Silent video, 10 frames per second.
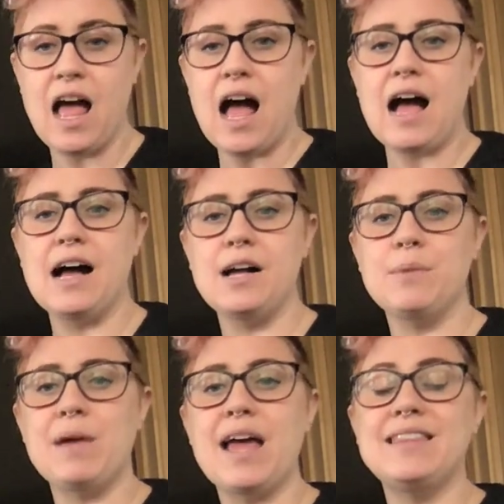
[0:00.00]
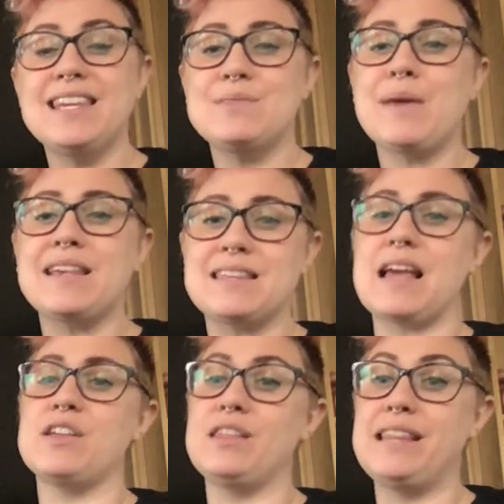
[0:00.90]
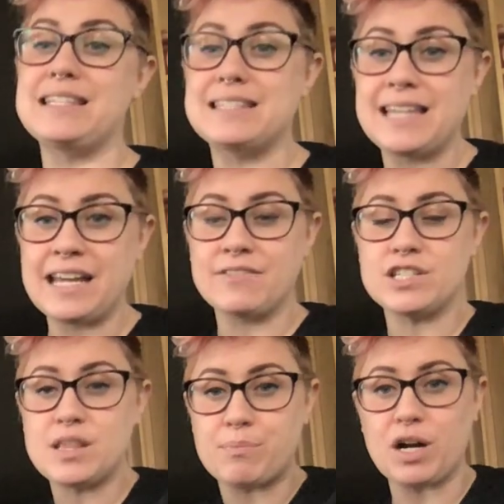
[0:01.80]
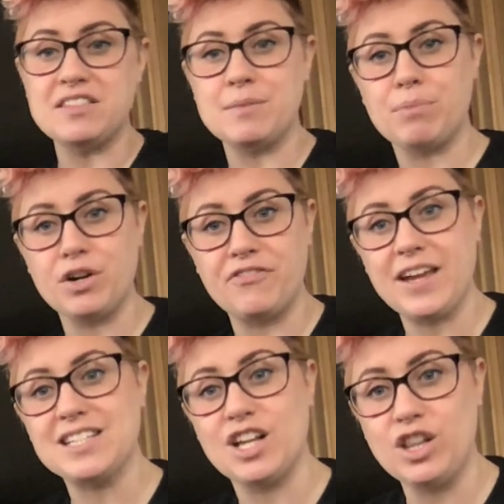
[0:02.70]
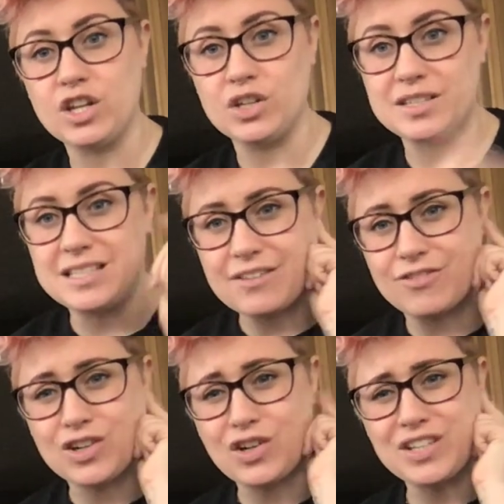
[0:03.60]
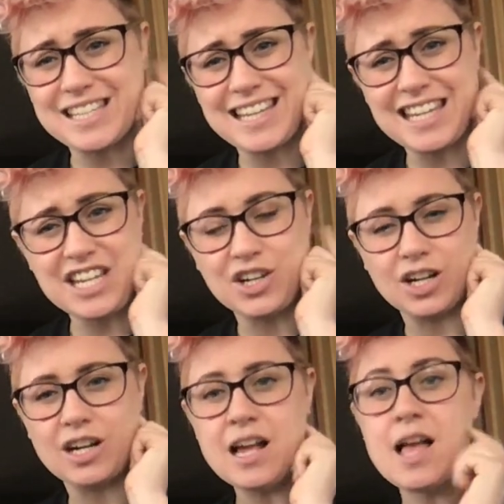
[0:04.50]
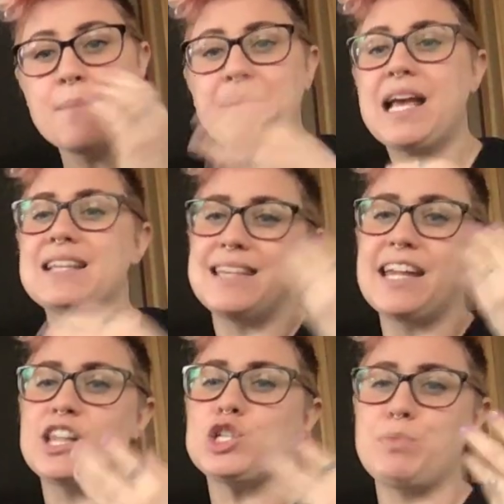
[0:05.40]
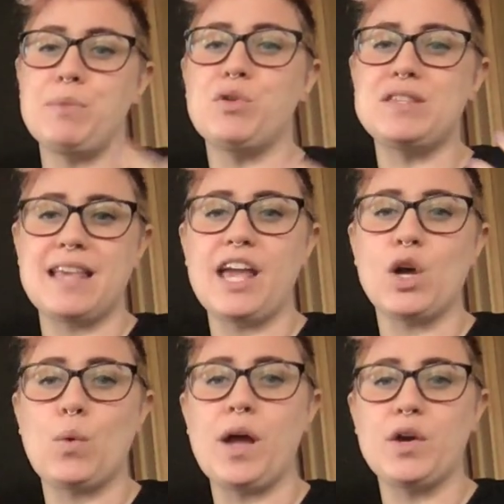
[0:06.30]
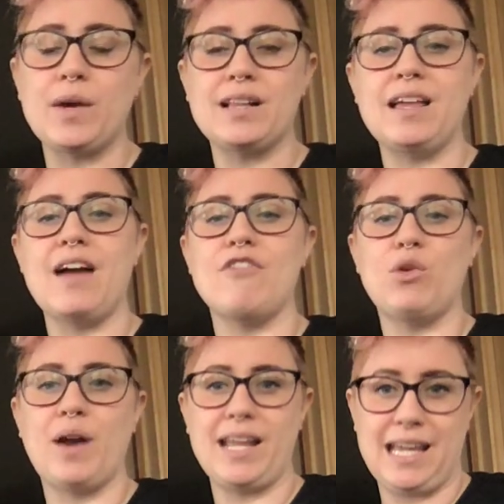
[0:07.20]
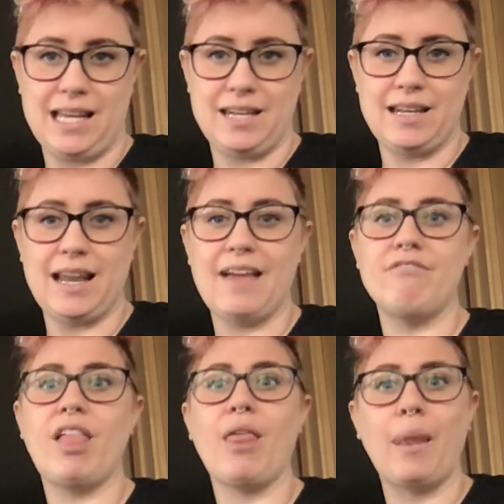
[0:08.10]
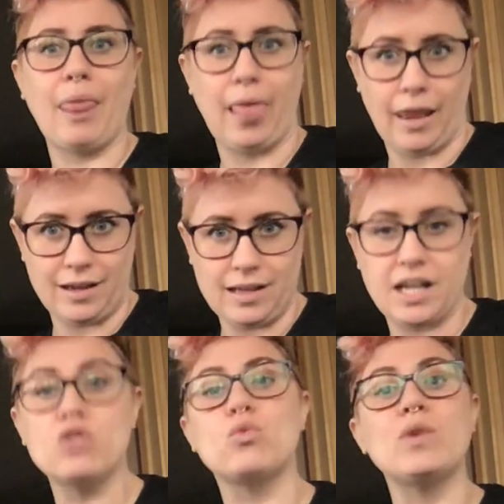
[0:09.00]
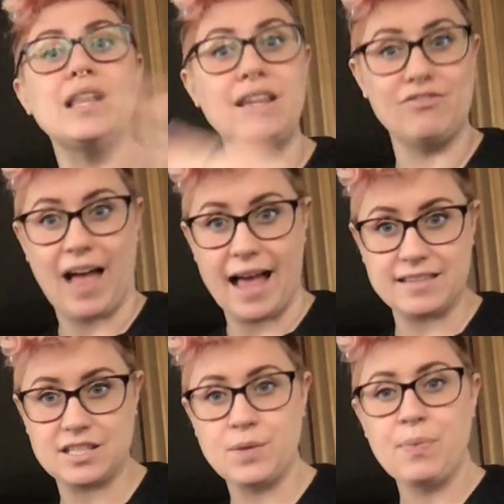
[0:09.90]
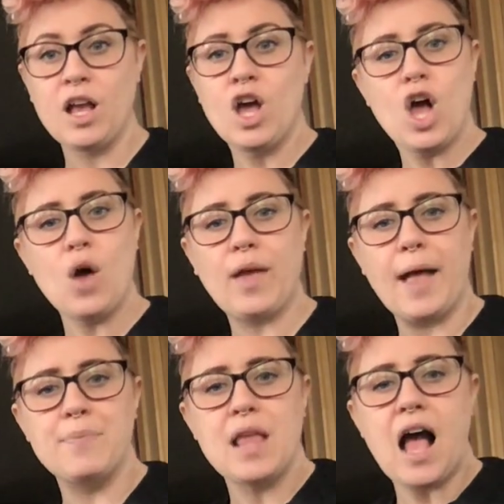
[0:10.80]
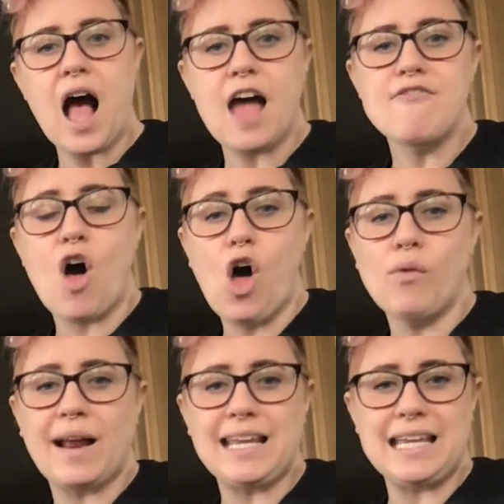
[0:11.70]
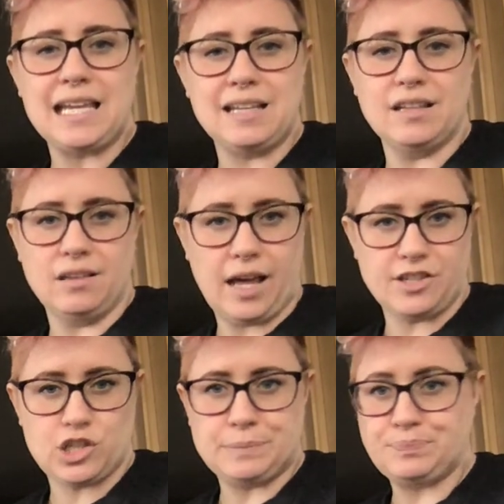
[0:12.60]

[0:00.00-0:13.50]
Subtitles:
And this makes listening to the present perfect a little difficult to hear because English people say it quite quickly. I've already eaten. Like it's really fast. Okay, I've already eaten lunch.